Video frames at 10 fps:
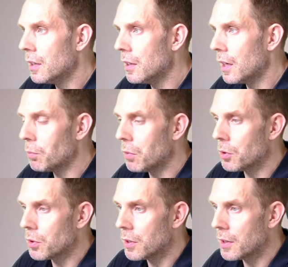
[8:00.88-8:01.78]

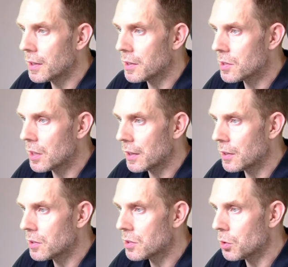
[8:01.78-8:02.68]
uploaded and
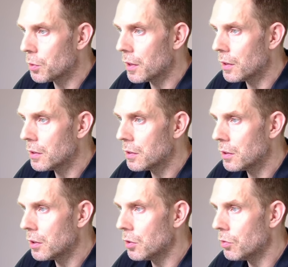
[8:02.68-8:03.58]
selected. So we'll
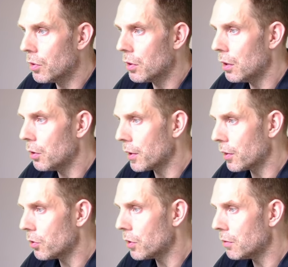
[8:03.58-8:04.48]
go for loading
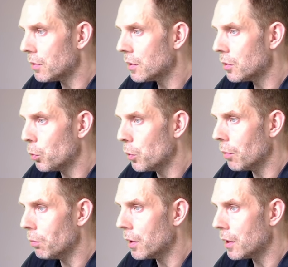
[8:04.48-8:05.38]
the driver.
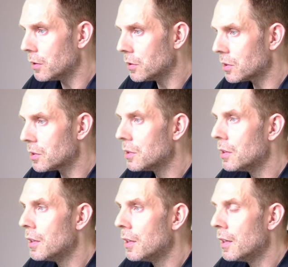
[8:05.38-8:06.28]
We'll browse
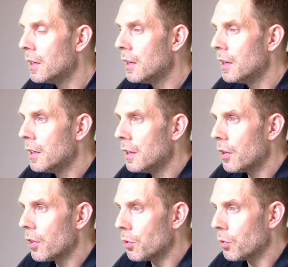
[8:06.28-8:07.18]

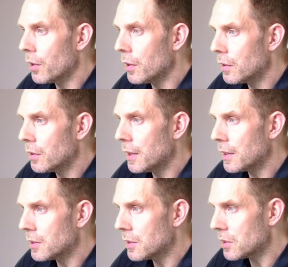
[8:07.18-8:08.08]
through the
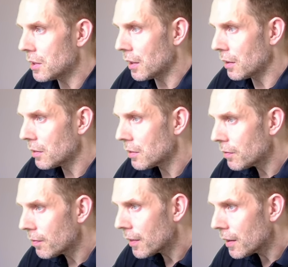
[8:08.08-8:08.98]
existing
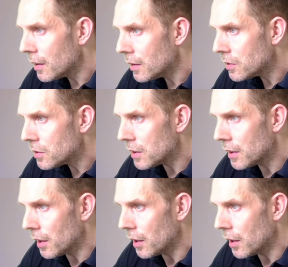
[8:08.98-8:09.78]
CD